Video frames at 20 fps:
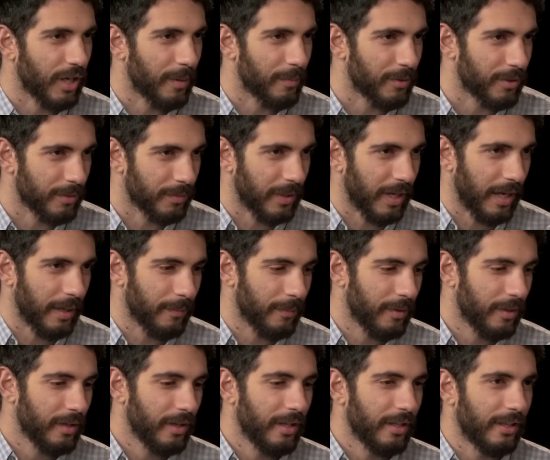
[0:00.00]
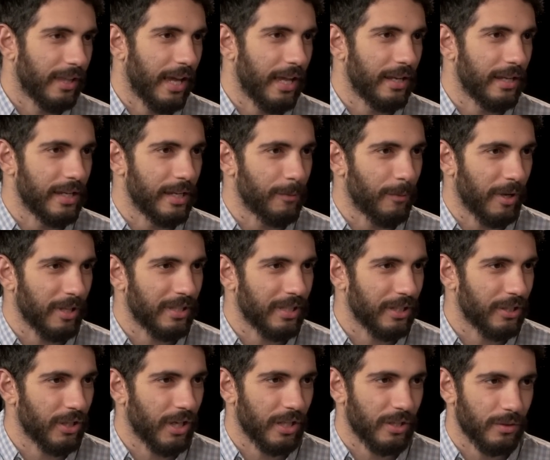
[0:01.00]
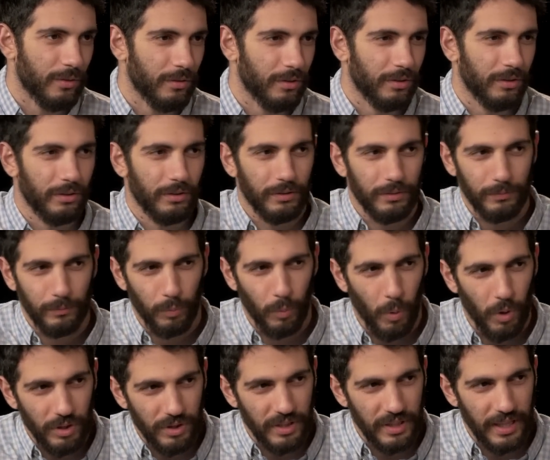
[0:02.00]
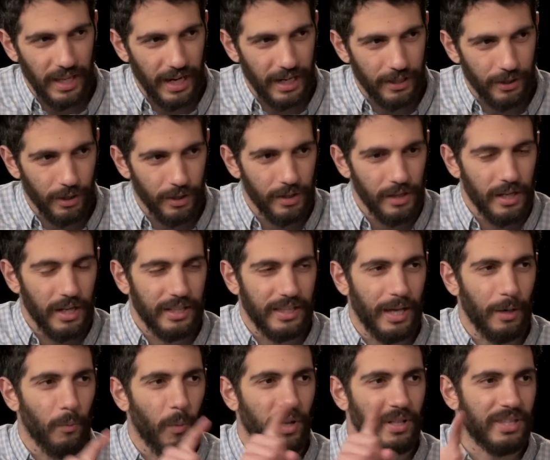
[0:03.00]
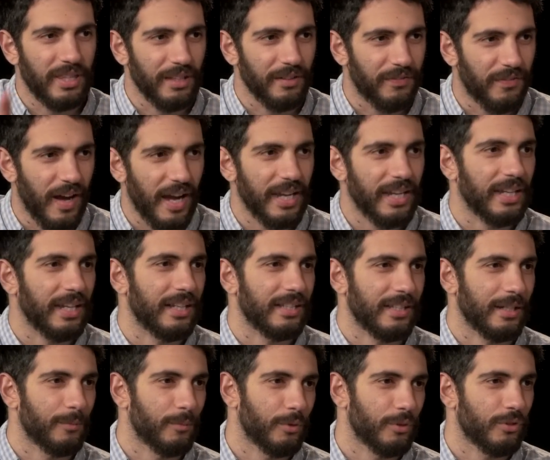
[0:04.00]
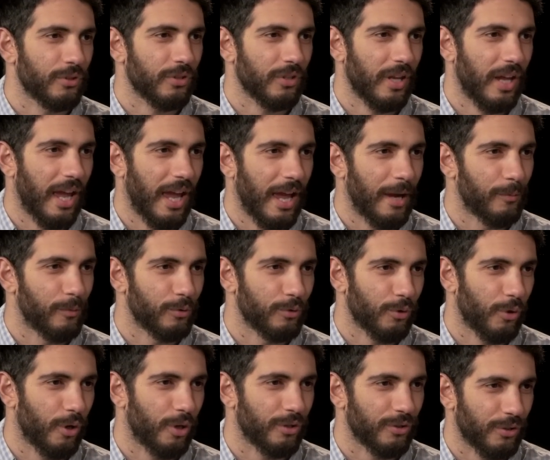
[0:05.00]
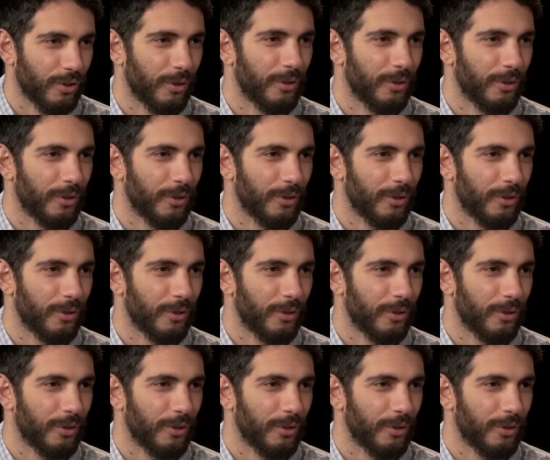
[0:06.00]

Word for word: championship game. Then he went to the Jets, wasn't that good. then went Vikings, to the Vikings and NFC was, Championship. And all,